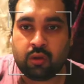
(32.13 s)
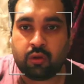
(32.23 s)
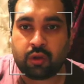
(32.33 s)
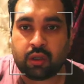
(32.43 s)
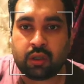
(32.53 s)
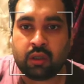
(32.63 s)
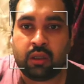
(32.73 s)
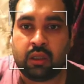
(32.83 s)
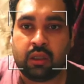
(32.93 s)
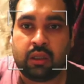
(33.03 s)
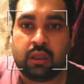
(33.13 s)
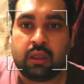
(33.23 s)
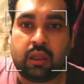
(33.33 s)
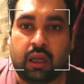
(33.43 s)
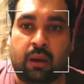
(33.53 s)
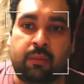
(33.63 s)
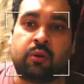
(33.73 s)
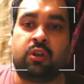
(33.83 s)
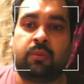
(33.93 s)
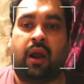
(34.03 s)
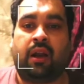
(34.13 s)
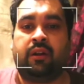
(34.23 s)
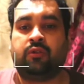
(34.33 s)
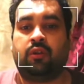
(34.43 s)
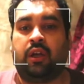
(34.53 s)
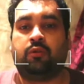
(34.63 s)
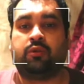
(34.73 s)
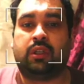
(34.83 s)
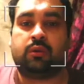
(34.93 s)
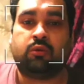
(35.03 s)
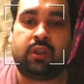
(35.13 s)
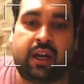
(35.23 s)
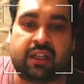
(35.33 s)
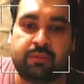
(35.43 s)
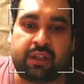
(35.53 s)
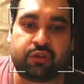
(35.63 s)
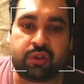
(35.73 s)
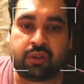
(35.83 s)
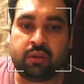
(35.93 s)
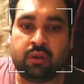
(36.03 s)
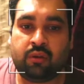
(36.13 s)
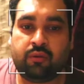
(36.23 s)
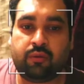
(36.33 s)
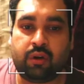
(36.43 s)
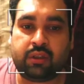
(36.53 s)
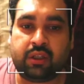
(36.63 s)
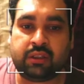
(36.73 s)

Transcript: Okay. I'm a Google partner, so I use a Google Ads manager for this.